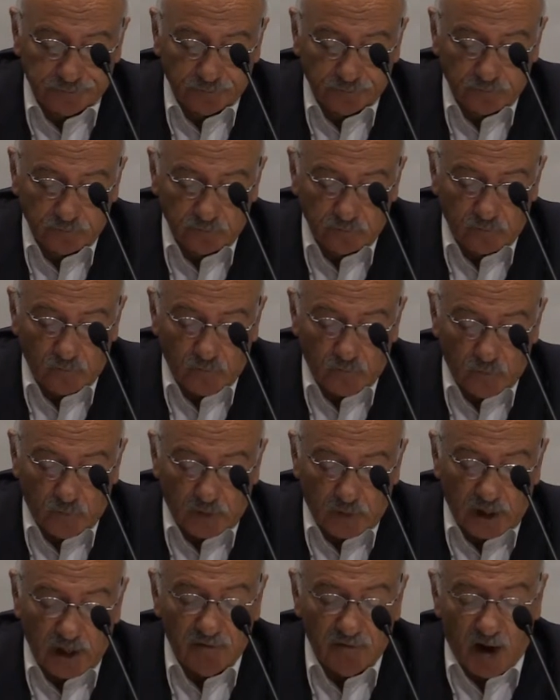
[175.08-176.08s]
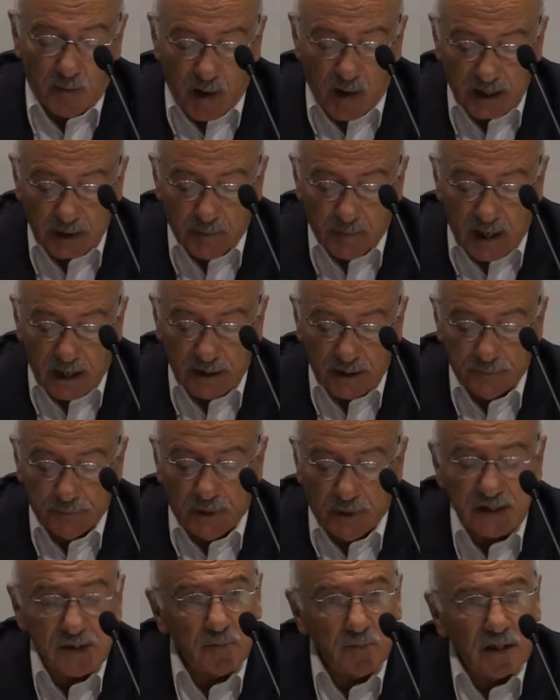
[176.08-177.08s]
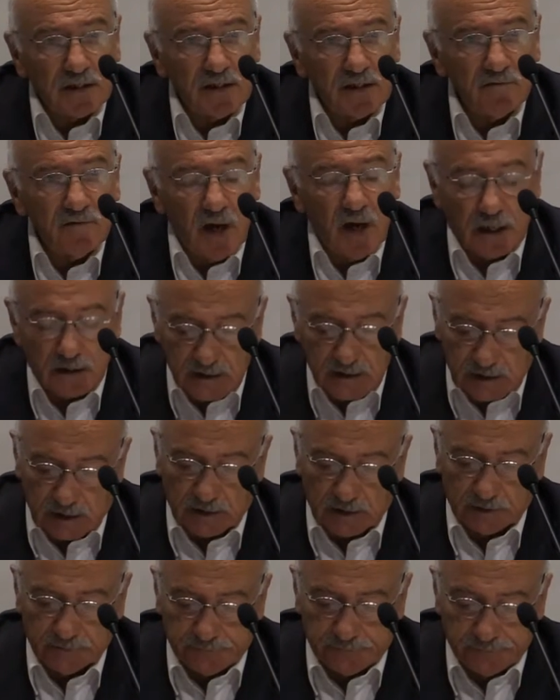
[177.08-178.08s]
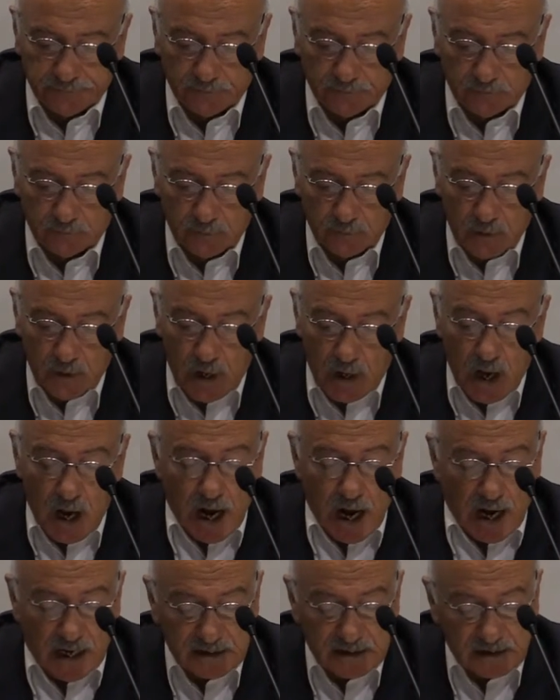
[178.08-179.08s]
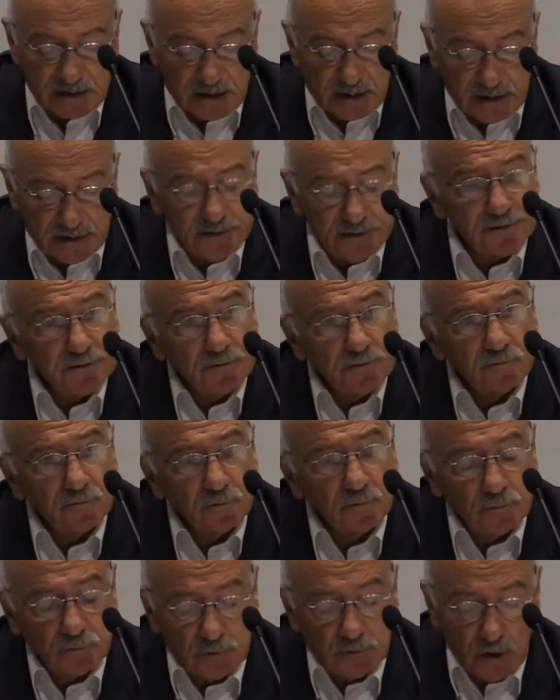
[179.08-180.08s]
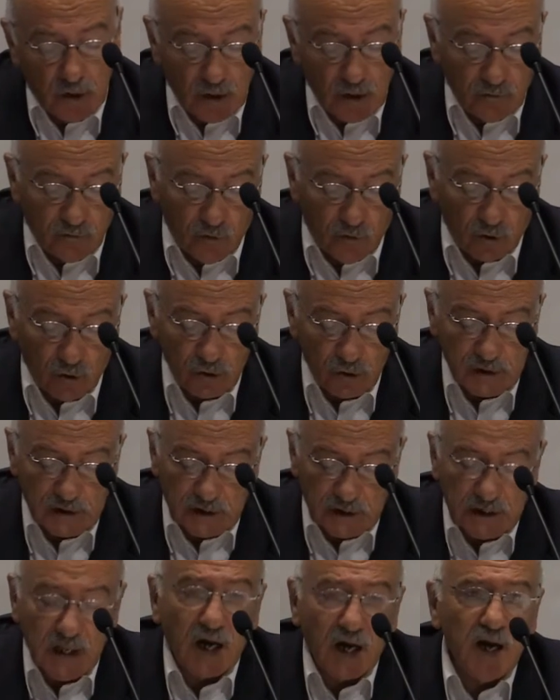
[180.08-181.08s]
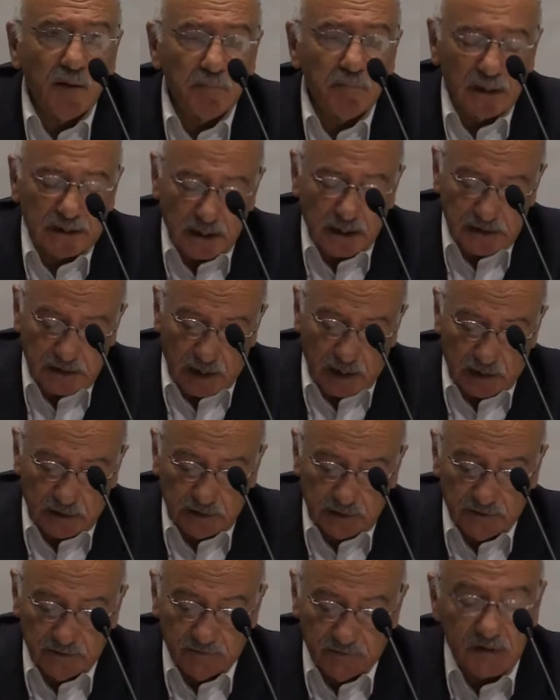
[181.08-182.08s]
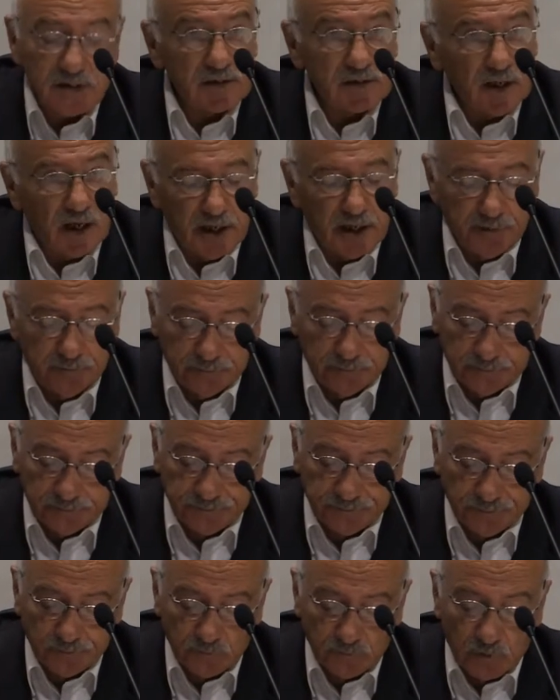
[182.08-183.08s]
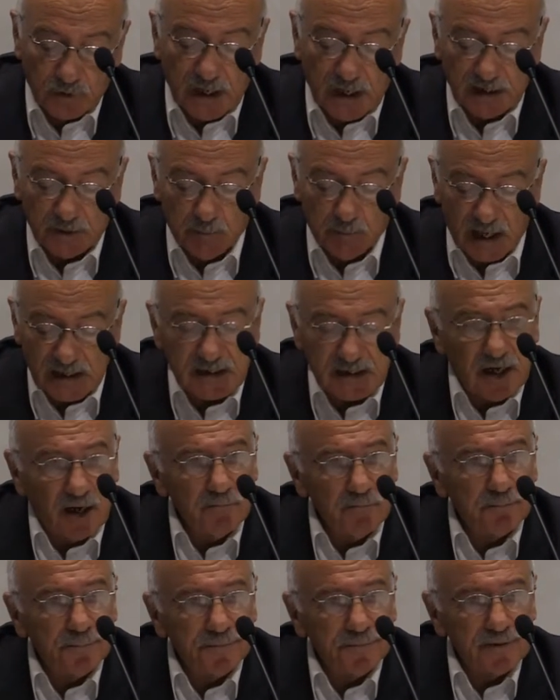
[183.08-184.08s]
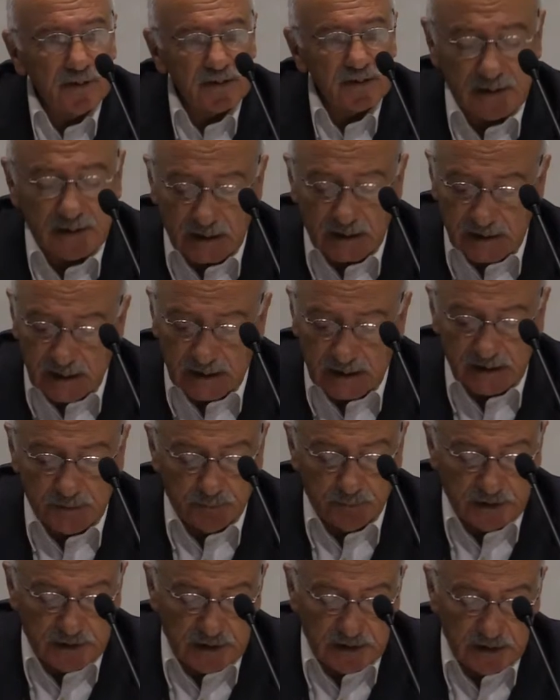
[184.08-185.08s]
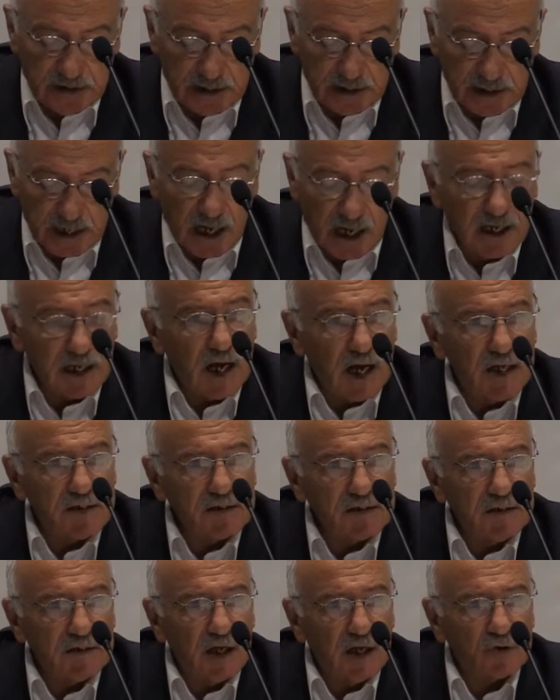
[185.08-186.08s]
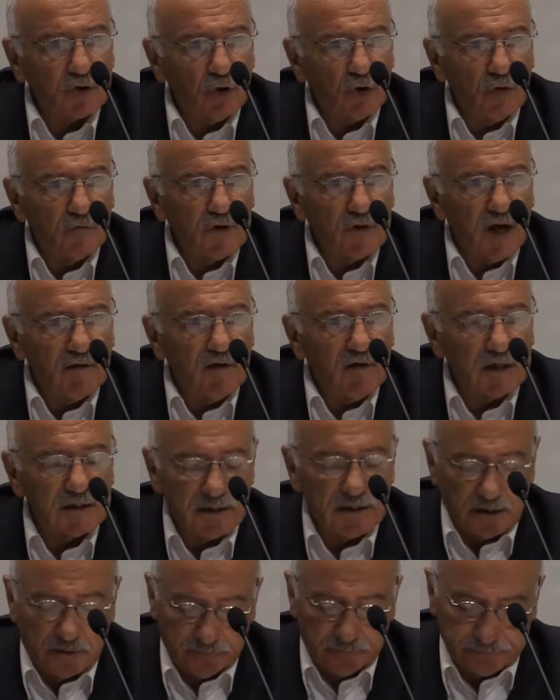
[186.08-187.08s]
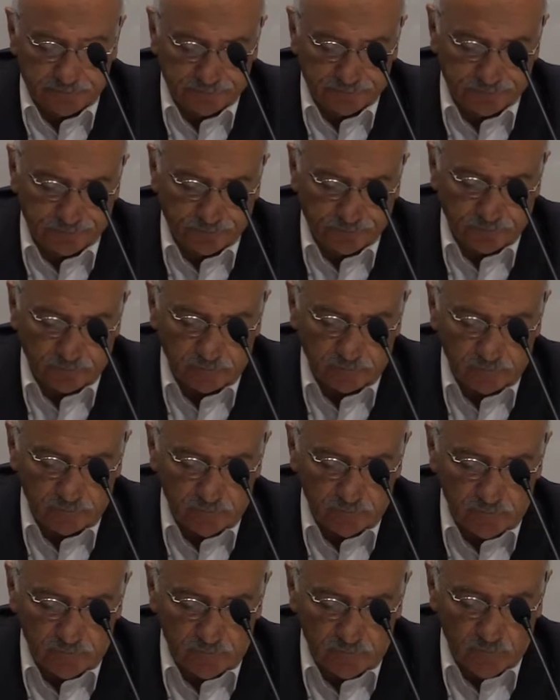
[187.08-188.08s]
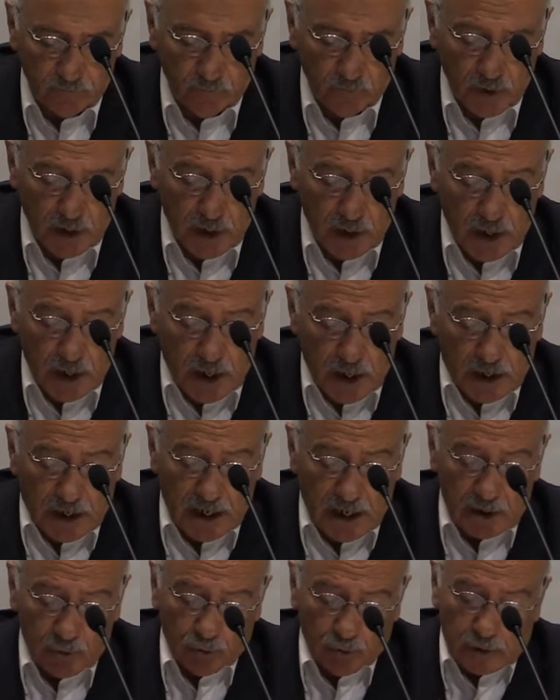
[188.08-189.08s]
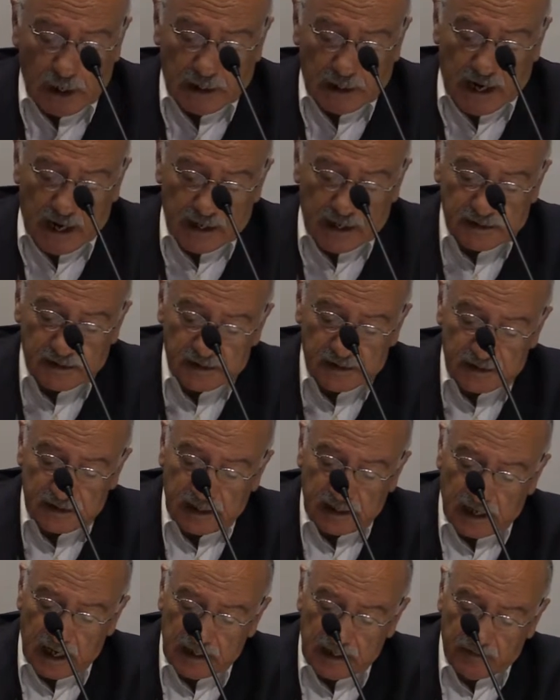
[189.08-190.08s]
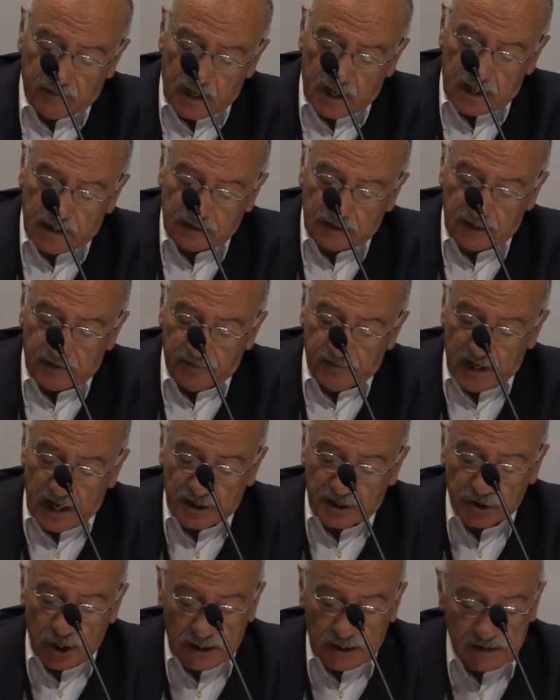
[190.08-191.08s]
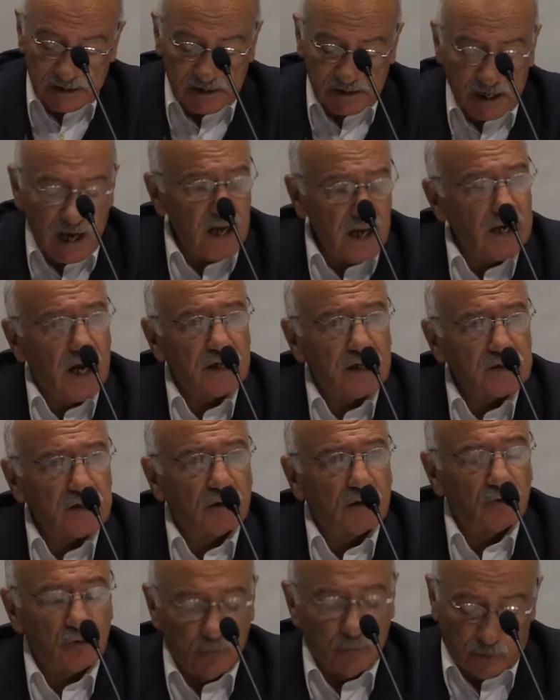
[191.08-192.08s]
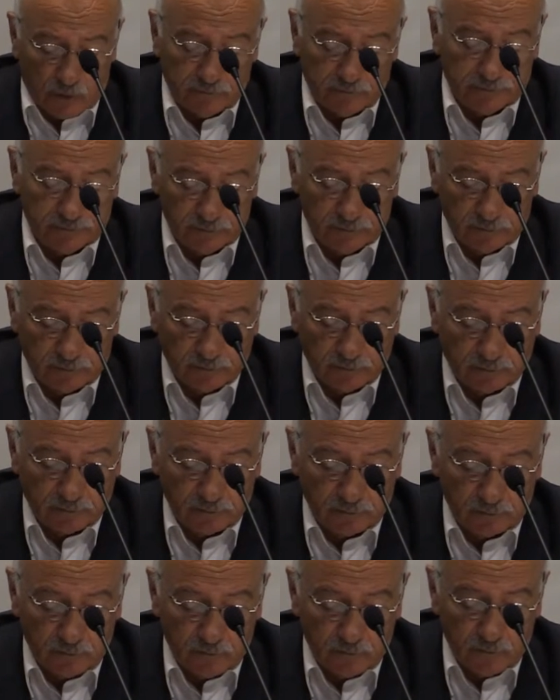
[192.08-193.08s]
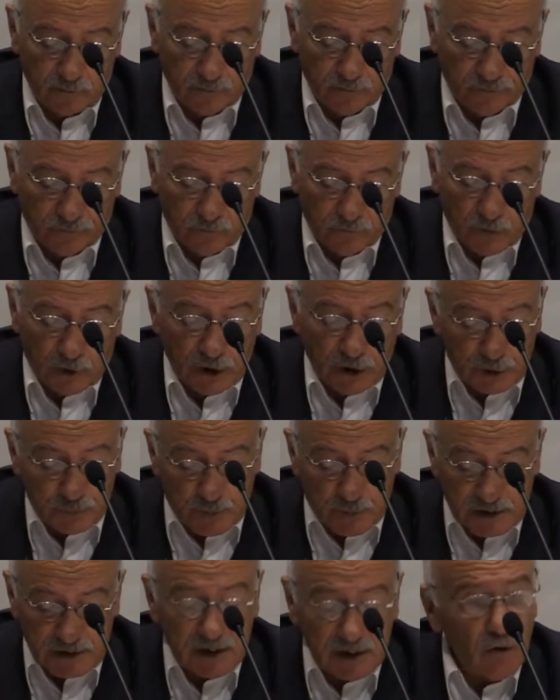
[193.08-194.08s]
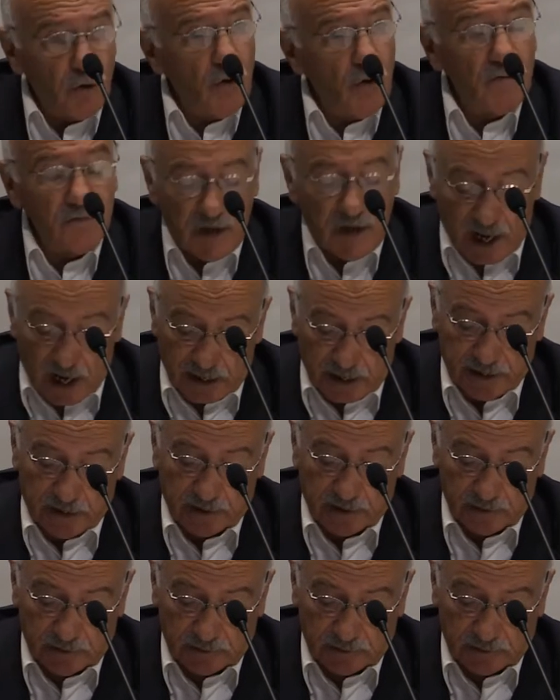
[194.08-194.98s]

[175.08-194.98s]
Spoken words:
Inevitably, alienation is a threat to living together. Is it possible to discuss one single Armenian identity? What is the level consensus among Armenian communities? What is the Armenian identity? There are plenty of questions, and I'm sure that this conference will help answer at least some of those.